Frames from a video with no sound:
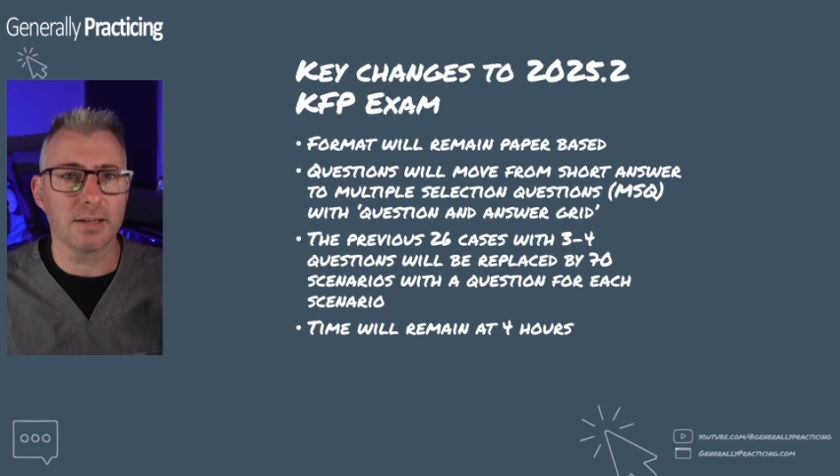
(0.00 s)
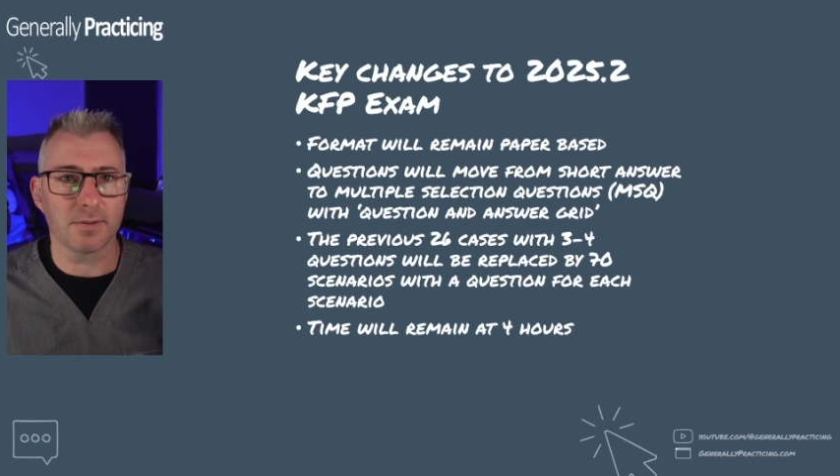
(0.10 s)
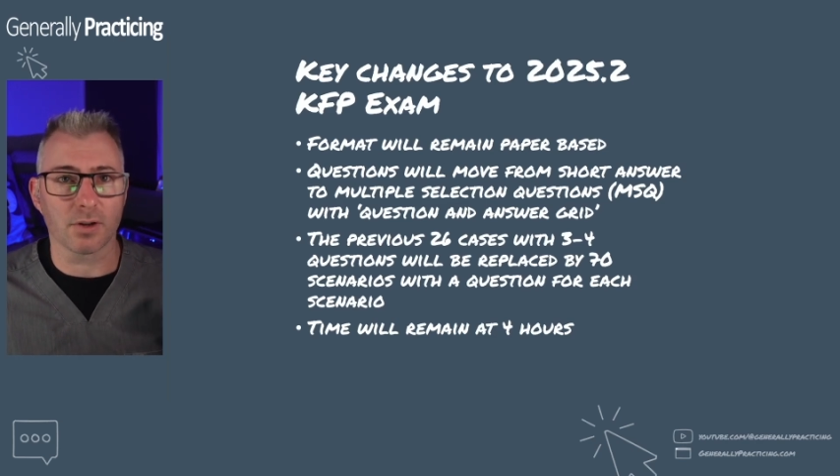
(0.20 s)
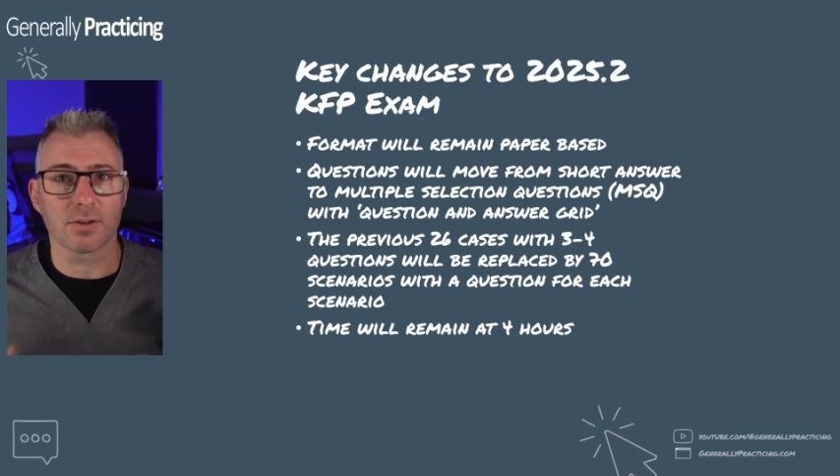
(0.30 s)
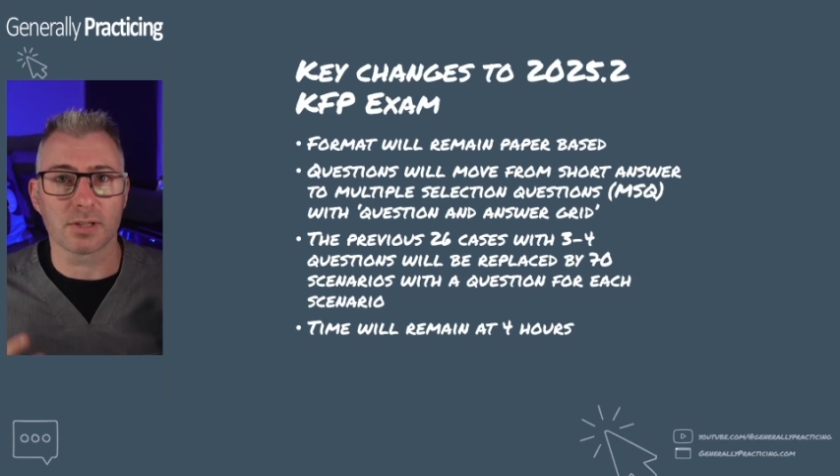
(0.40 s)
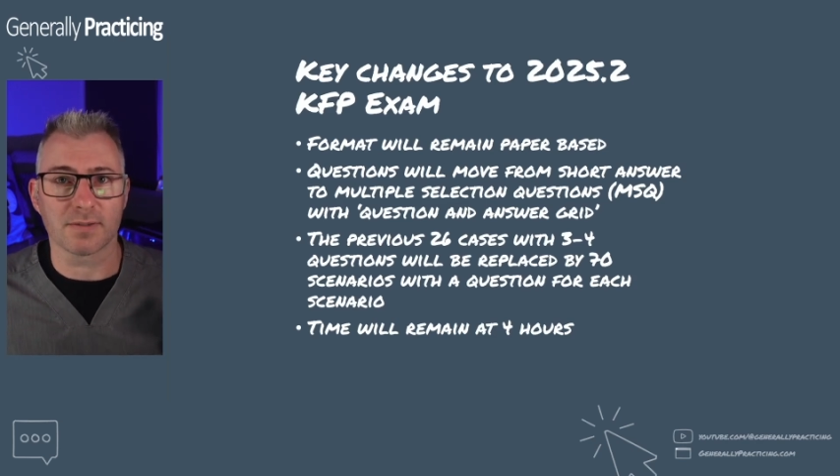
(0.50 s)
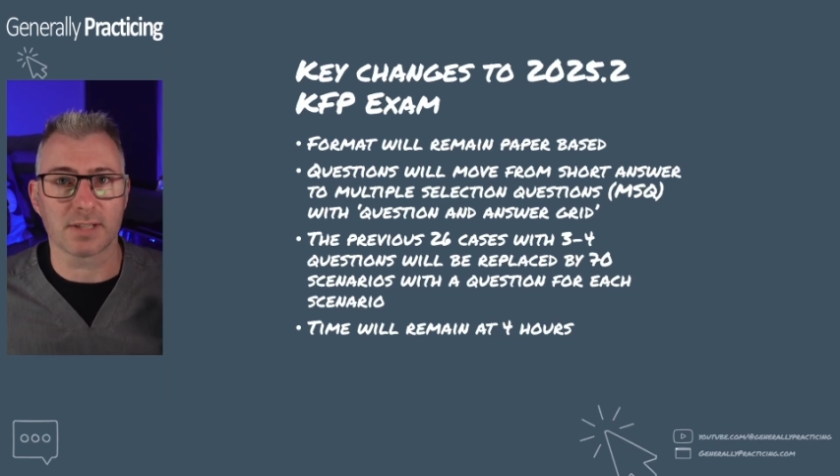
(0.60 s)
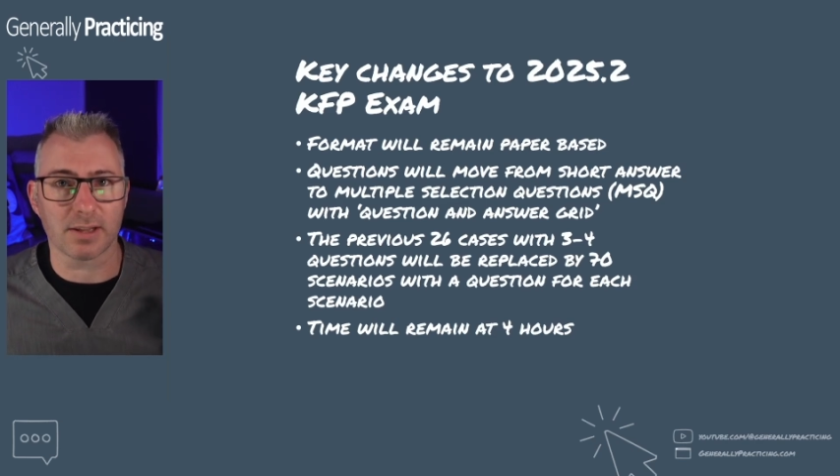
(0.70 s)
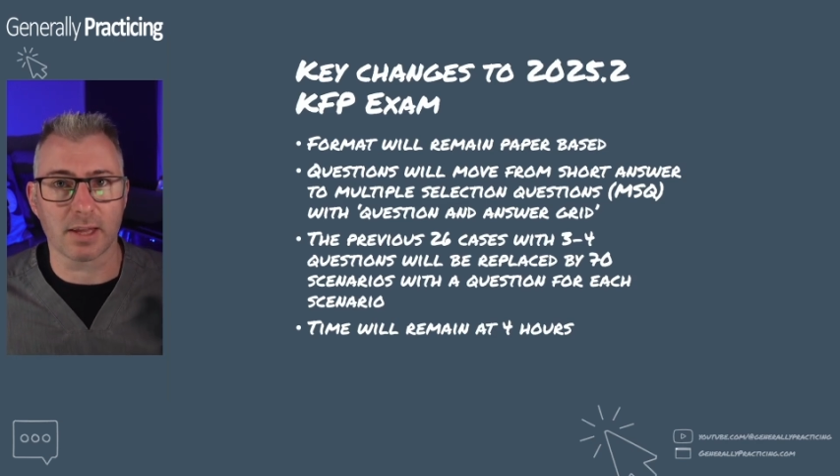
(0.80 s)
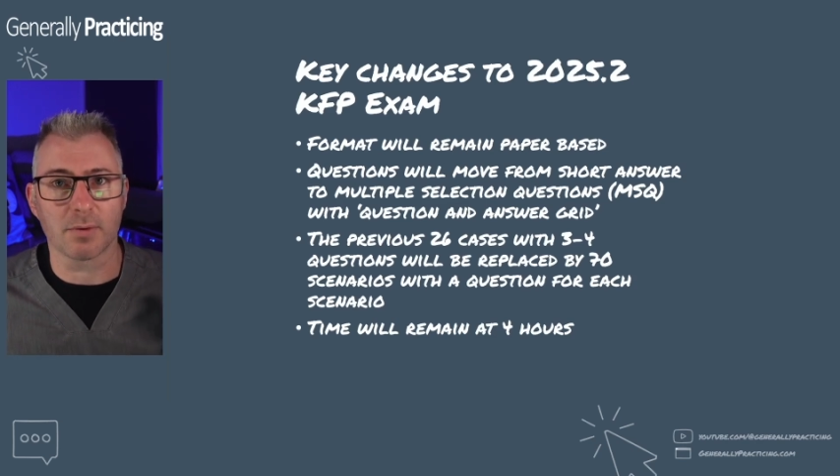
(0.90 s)
for those that have
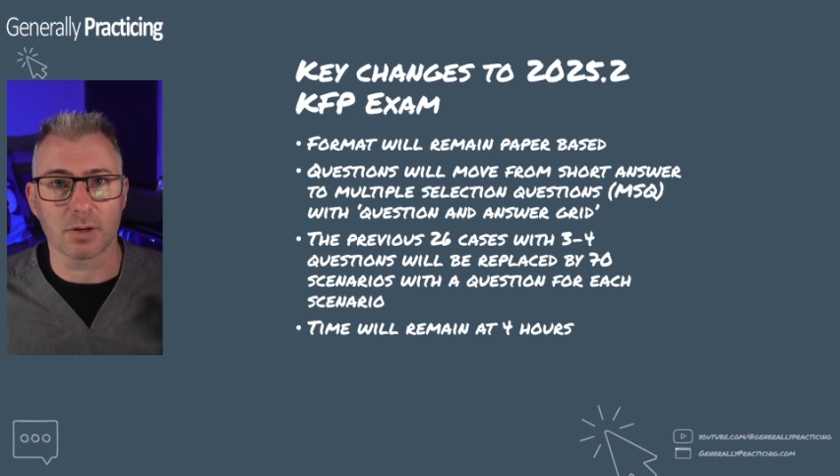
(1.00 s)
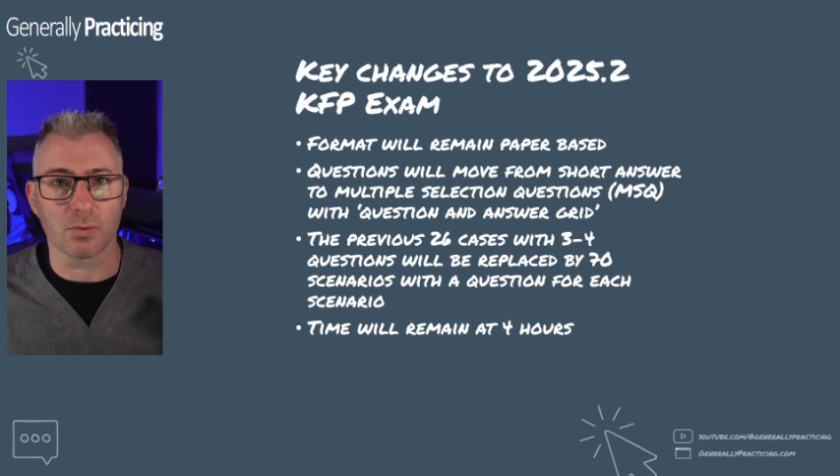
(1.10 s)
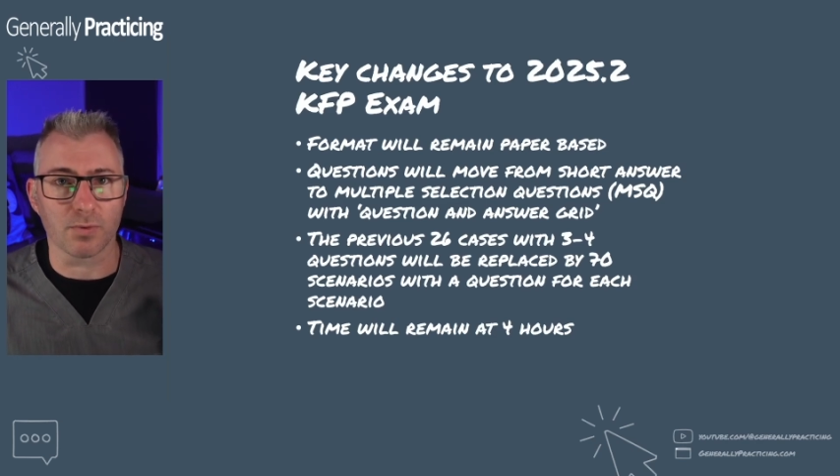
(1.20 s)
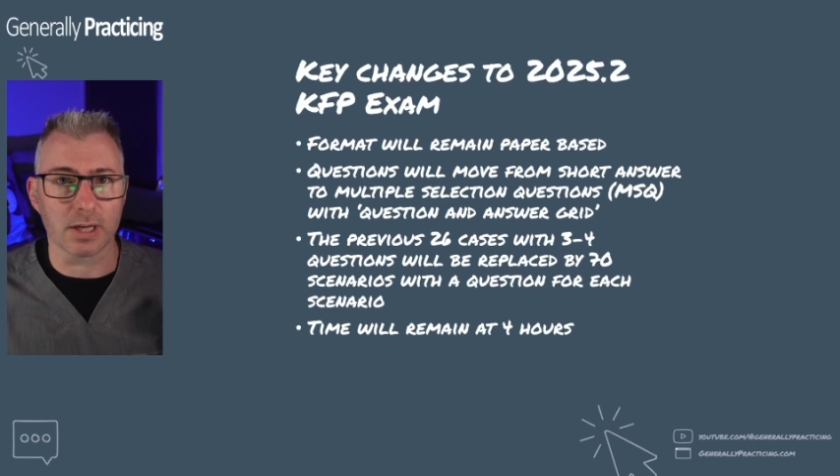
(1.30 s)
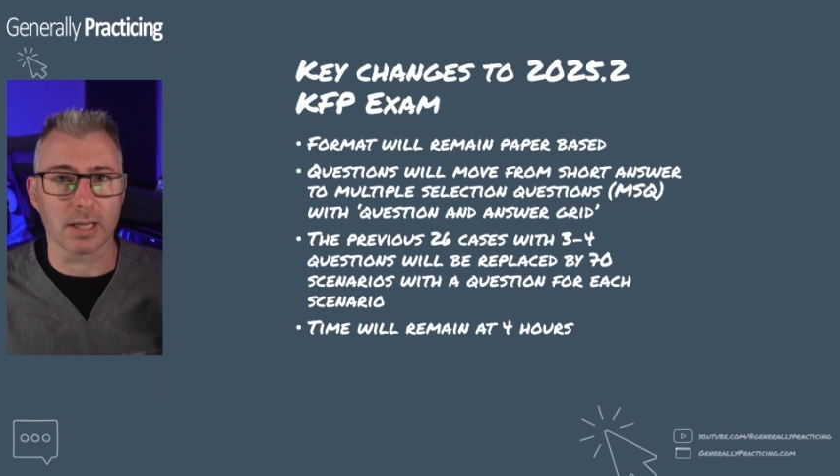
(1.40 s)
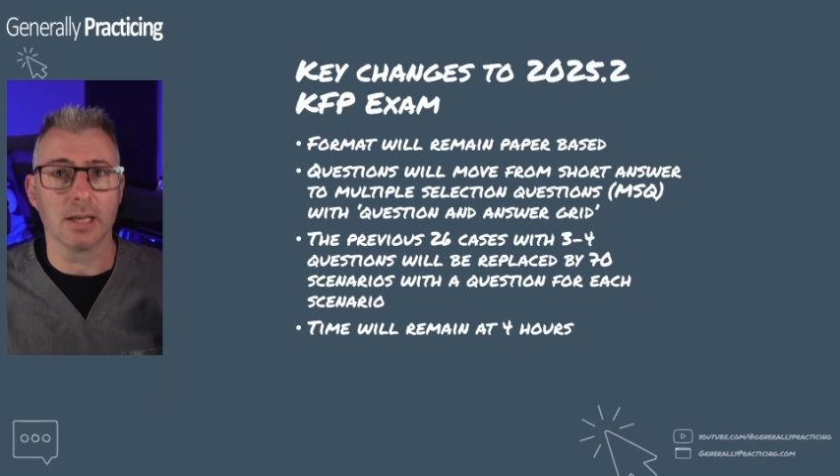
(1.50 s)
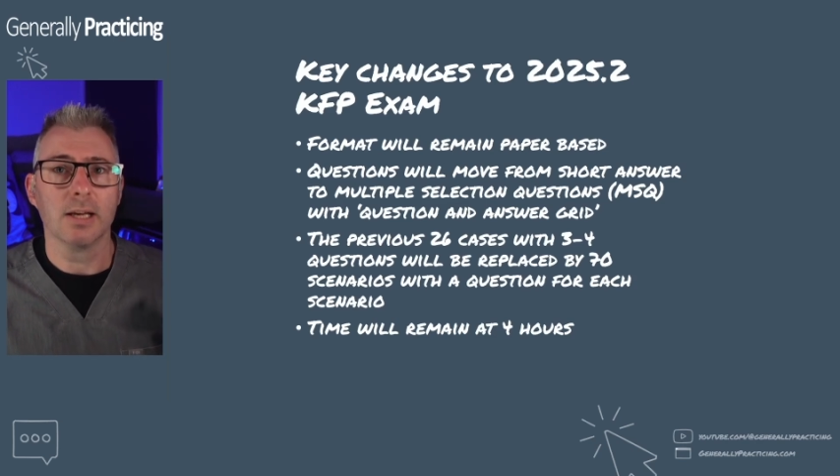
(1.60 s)
sat that one already,